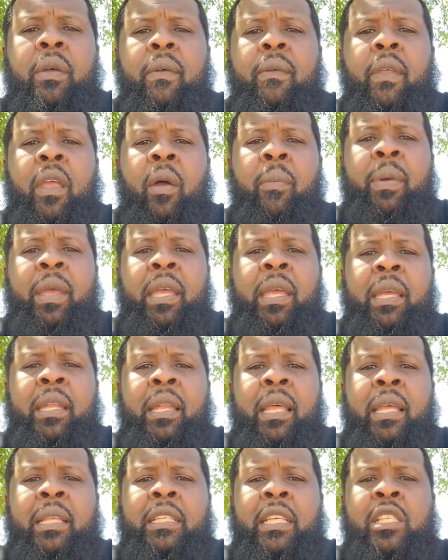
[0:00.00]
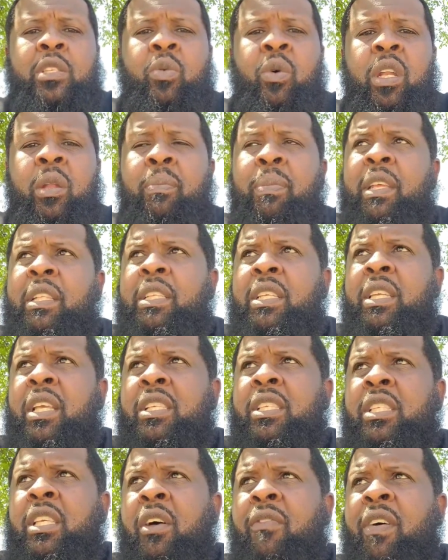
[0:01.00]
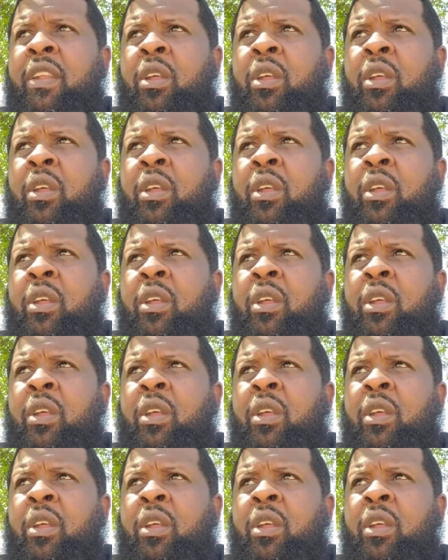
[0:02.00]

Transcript: you know what I mean, and just want to be to yourself.